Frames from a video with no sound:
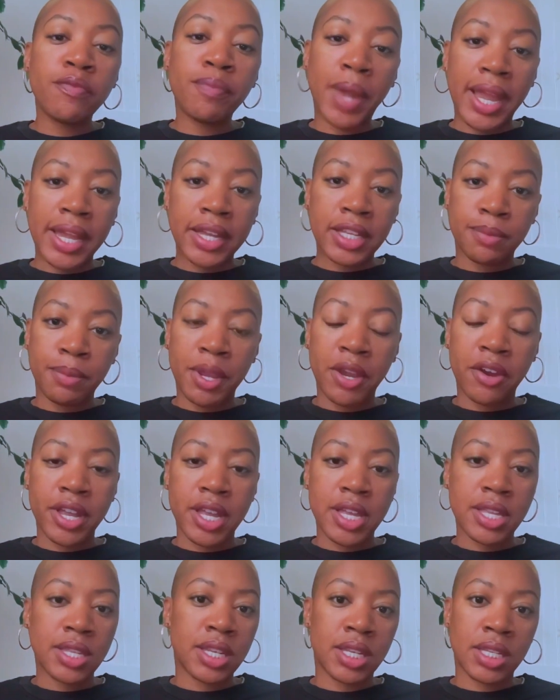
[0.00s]
of my
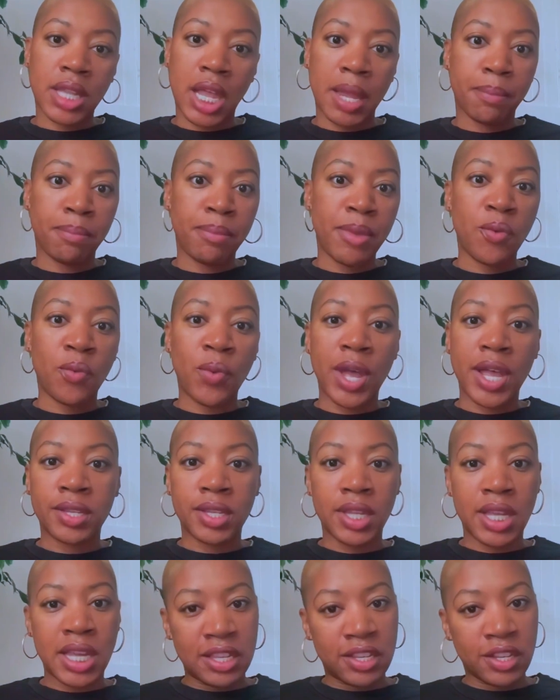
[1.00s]
experience is like
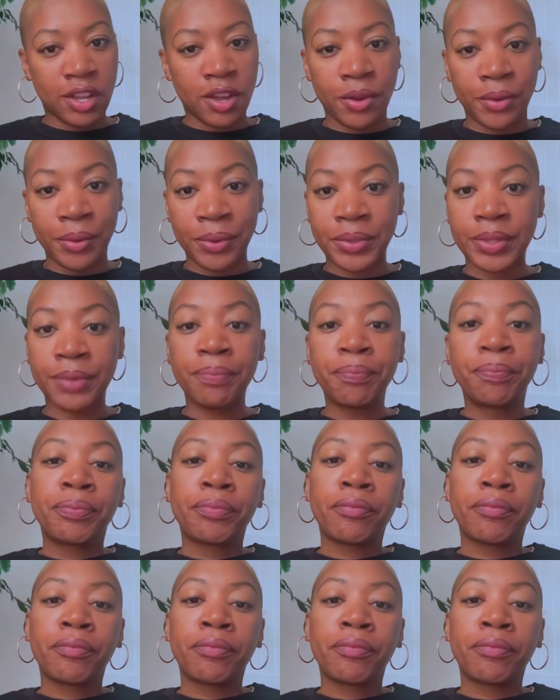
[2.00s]
Midwest, East Coast.